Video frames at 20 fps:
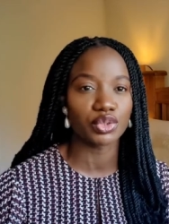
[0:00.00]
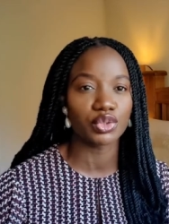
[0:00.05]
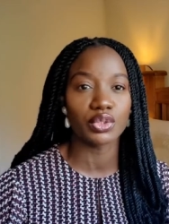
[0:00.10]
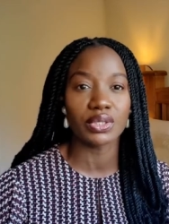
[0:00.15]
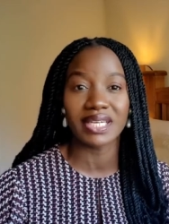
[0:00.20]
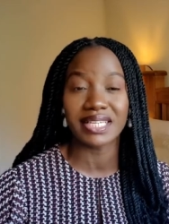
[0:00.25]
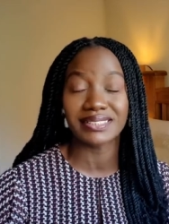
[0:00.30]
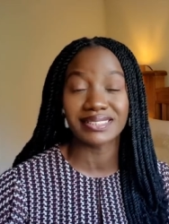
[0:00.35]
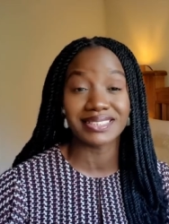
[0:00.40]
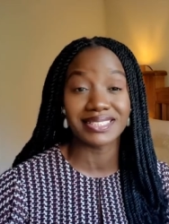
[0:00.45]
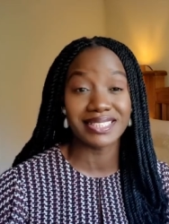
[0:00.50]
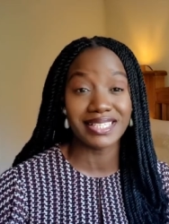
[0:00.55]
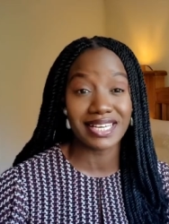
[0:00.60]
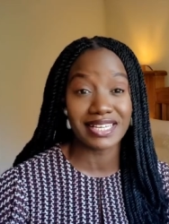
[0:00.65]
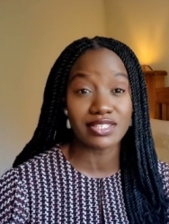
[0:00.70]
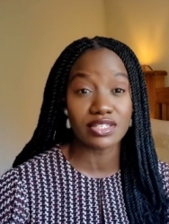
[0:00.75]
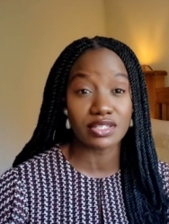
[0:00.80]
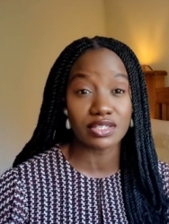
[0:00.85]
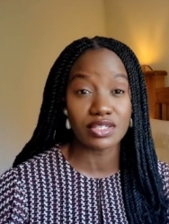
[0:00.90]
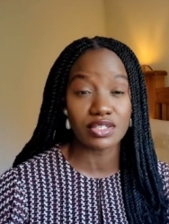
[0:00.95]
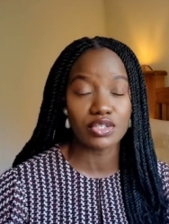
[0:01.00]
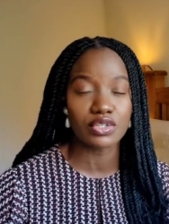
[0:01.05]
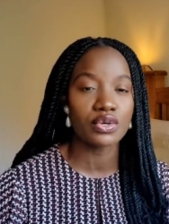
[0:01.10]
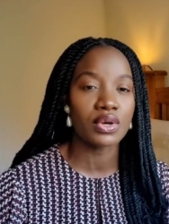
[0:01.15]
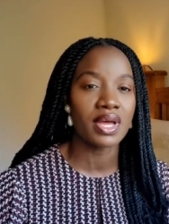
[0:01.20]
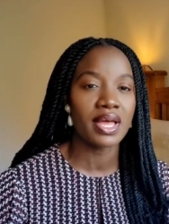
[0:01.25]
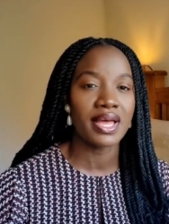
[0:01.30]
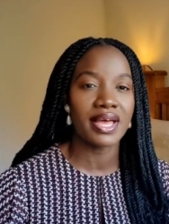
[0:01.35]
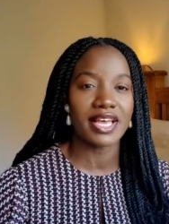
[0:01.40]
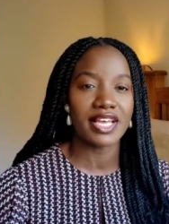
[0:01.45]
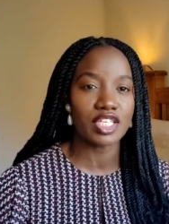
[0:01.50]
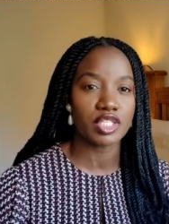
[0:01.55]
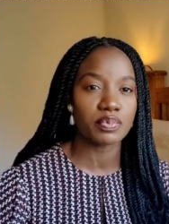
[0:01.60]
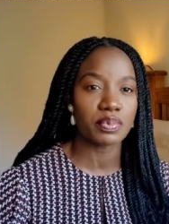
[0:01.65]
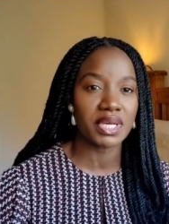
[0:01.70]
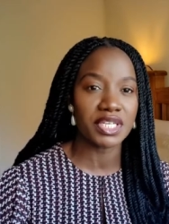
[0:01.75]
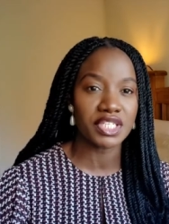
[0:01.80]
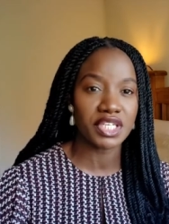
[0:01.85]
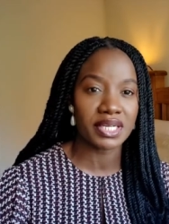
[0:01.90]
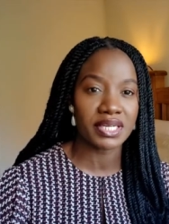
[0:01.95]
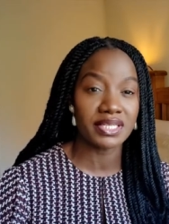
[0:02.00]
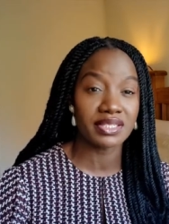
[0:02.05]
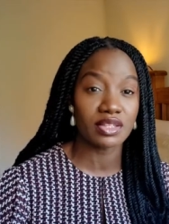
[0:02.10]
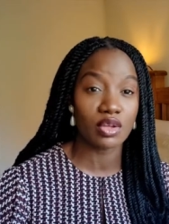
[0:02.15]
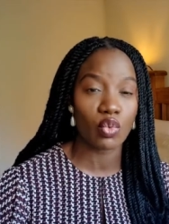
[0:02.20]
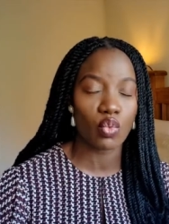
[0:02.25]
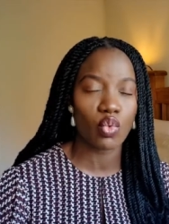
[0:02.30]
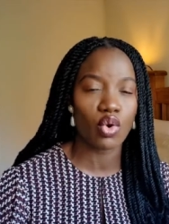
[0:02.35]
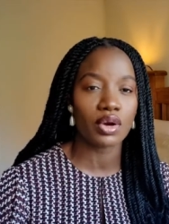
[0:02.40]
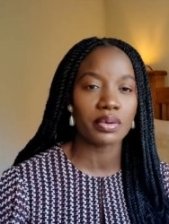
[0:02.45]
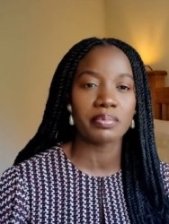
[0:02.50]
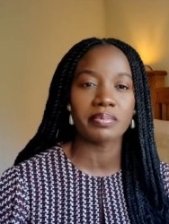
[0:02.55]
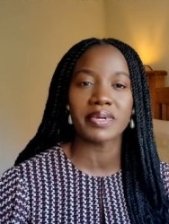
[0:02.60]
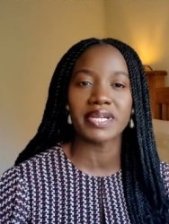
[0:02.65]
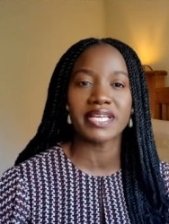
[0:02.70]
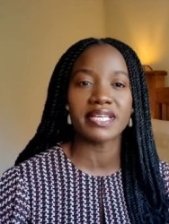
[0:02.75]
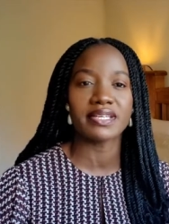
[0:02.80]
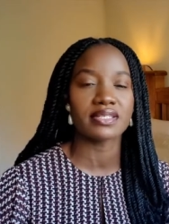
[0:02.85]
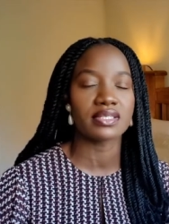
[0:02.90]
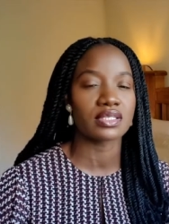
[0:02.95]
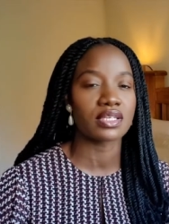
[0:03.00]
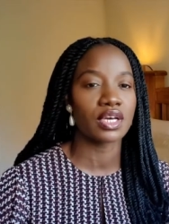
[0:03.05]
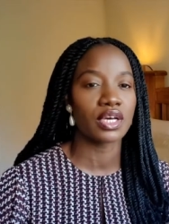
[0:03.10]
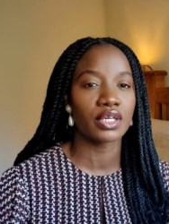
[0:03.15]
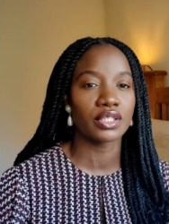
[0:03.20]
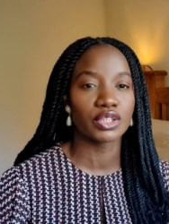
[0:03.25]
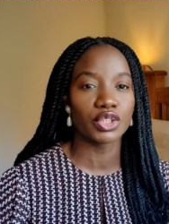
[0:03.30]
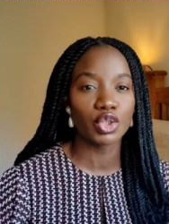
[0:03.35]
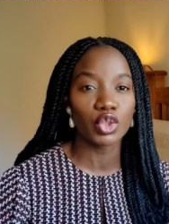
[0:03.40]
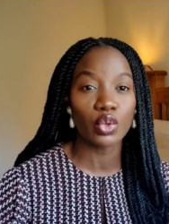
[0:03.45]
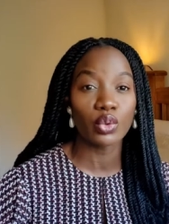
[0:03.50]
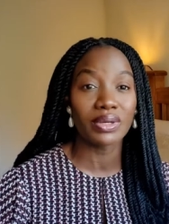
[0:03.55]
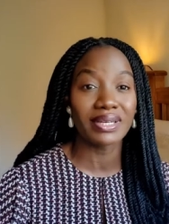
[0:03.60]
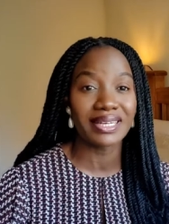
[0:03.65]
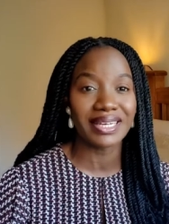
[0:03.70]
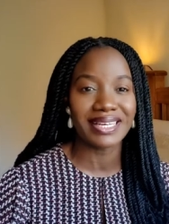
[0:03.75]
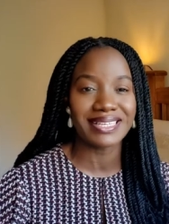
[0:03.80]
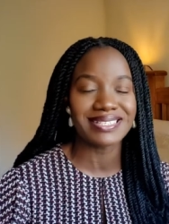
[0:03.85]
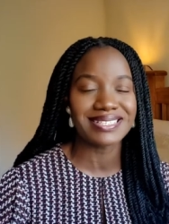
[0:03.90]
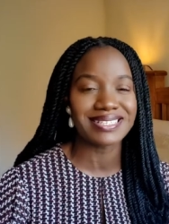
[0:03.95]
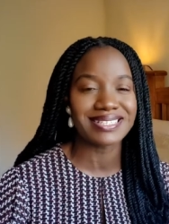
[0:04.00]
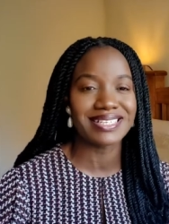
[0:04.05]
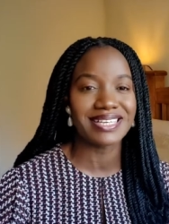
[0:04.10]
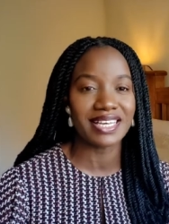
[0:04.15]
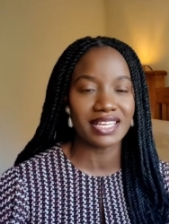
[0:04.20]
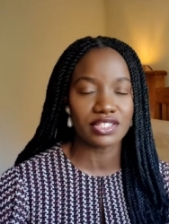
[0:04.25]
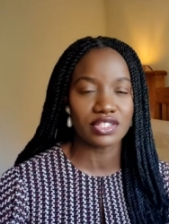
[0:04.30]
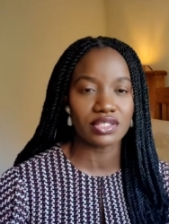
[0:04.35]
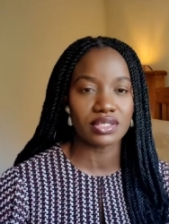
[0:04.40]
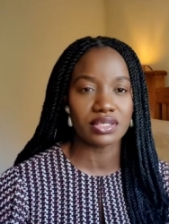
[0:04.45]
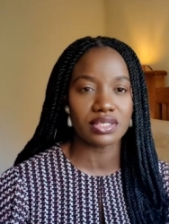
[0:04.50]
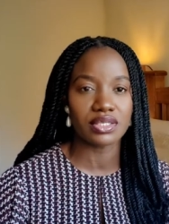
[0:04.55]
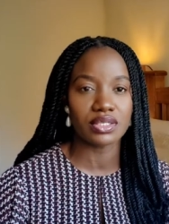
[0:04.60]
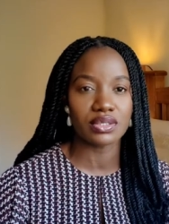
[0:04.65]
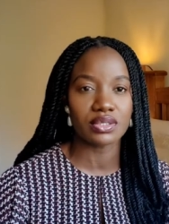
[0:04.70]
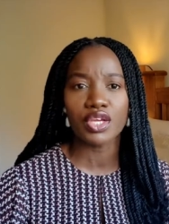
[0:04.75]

Don't let it get to you, especially in the workplace. Don't let it get to you.